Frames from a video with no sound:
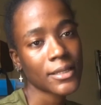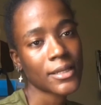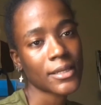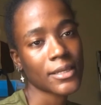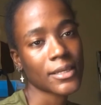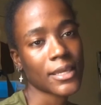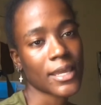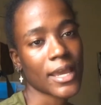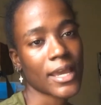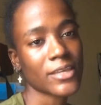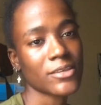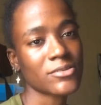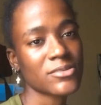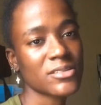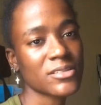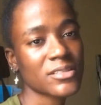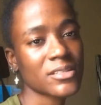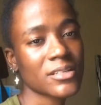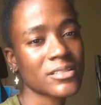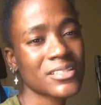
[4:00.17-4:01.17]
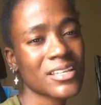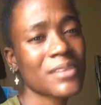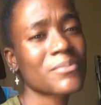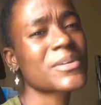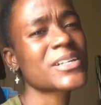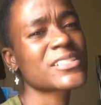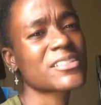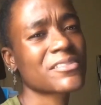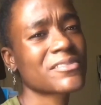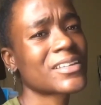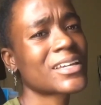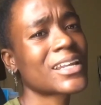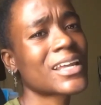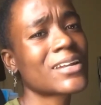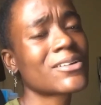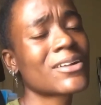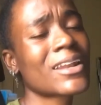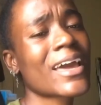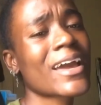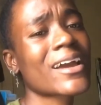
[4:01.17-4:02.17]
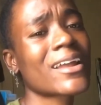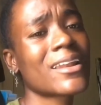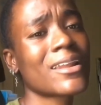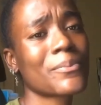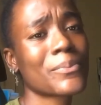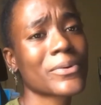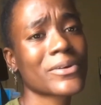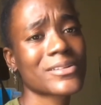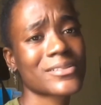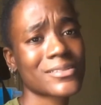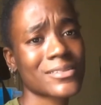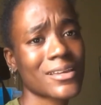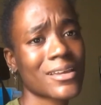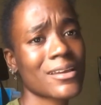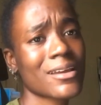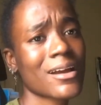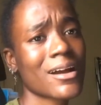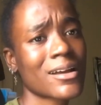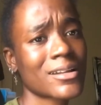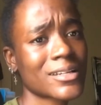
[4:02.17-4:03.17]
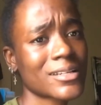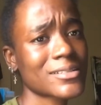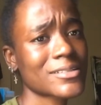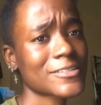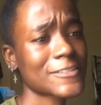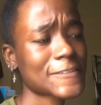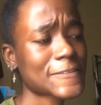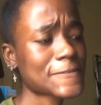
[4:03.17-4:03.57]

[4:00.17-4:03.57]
Yeah, I used to tell myself that I look like a leopard skin goddess.